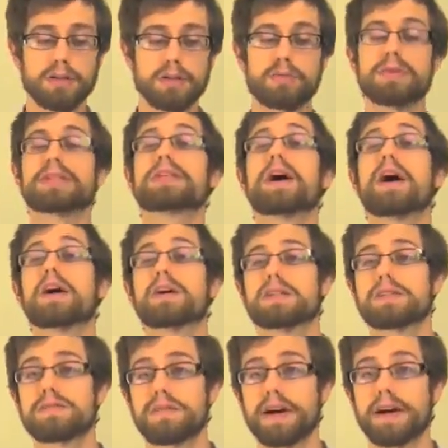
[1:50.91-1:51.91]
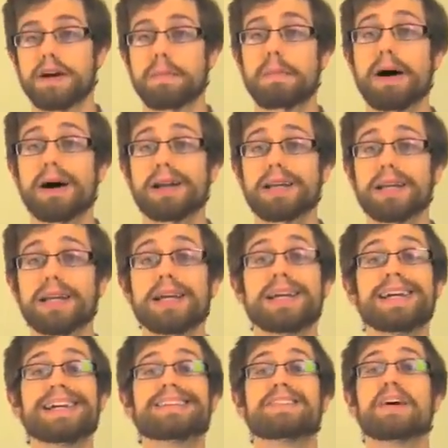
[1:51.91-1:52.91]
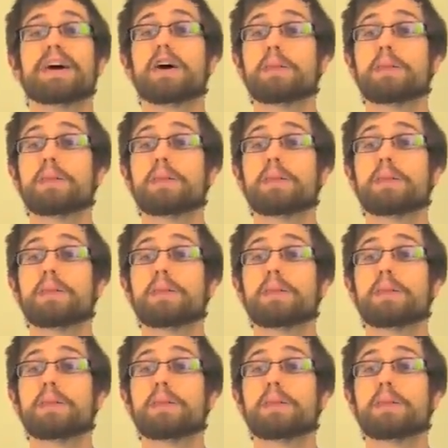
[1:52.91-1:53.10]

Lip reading: to detoxify our body, to